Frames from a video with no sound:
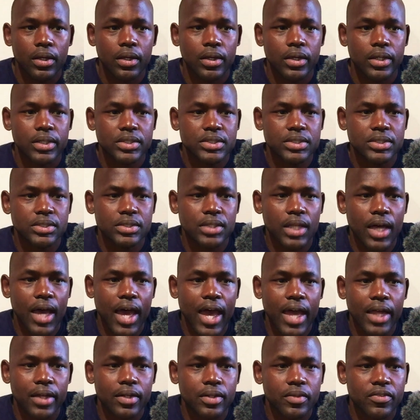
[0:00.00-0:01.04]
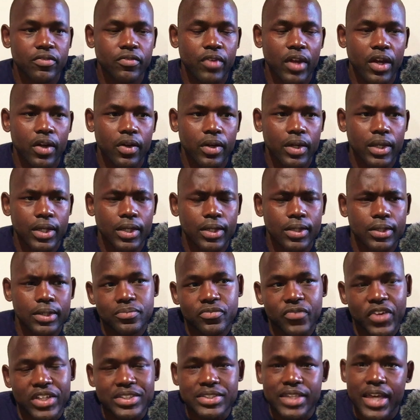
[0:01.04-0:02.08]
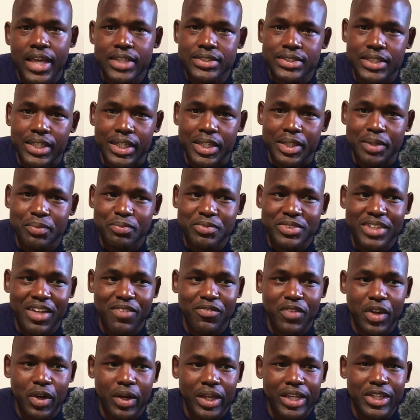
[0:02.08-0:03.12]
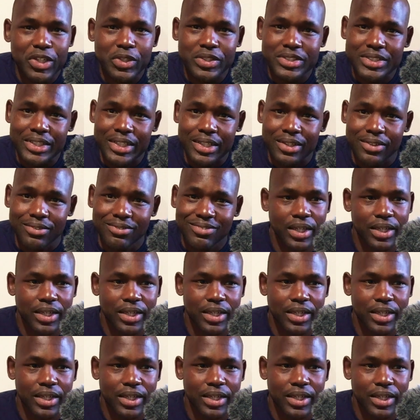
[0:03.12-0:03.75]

is not very fantastic. It's not very interesting.